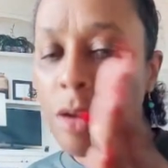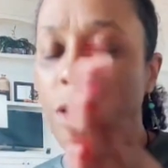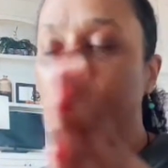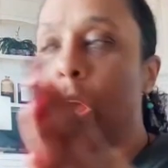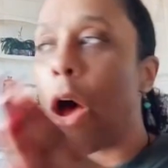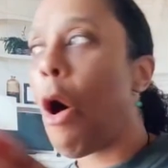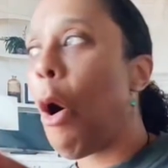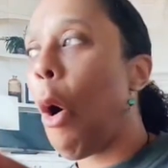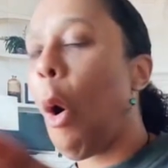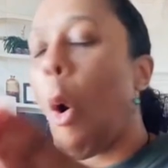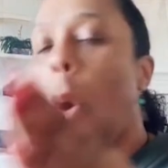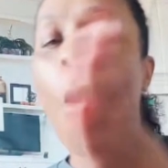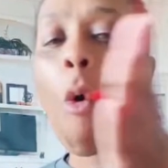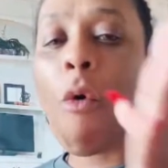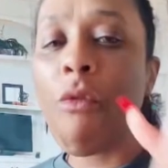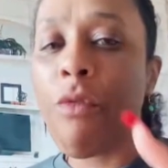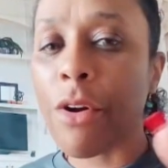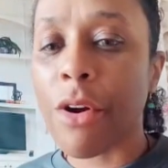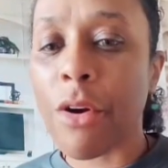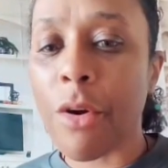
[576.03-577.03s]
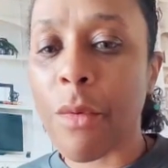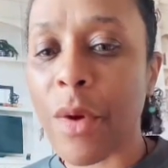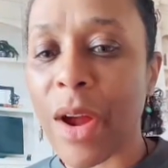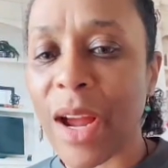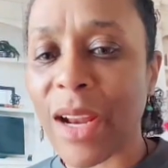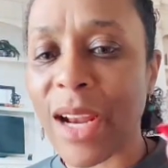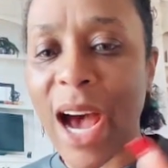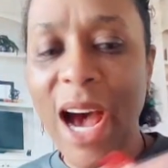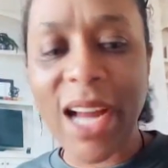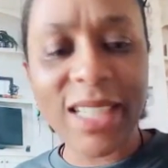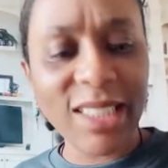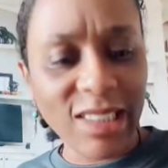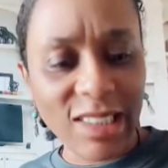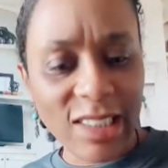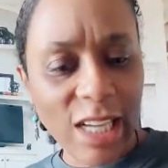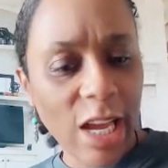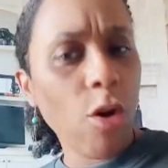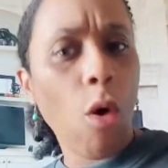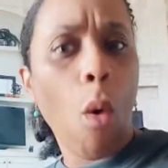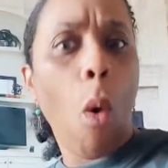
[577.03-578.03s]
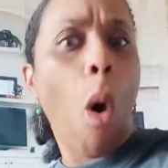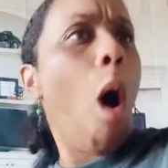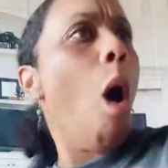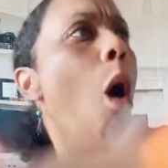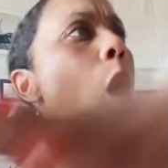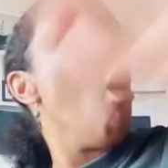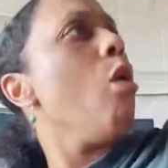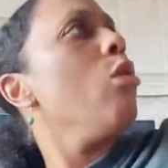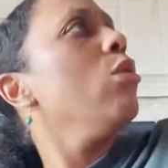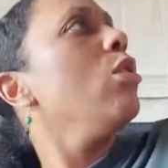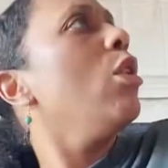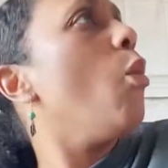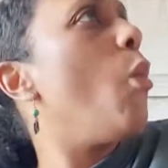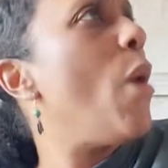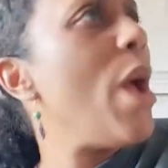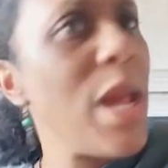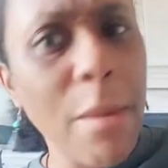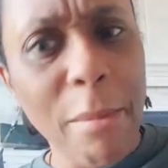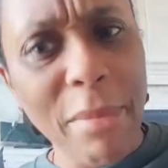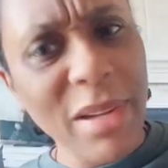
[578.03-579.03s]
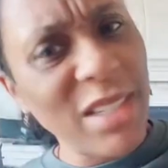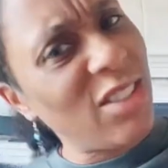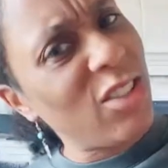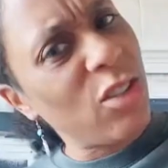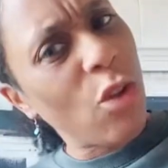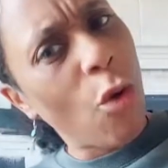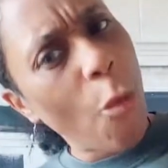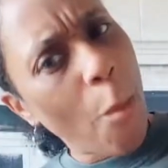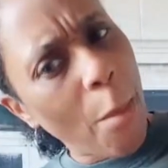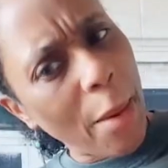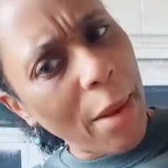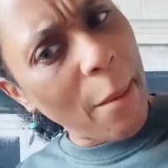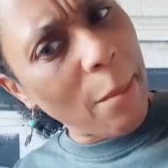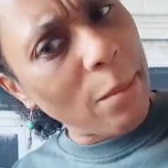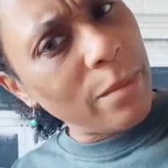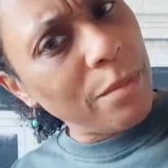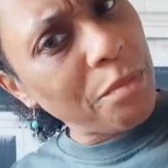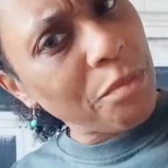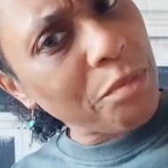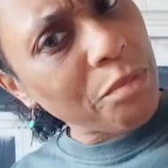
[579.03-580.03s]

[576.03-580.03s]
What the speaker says: Y'all overcorrect. I didn't say go all the way and be stupid.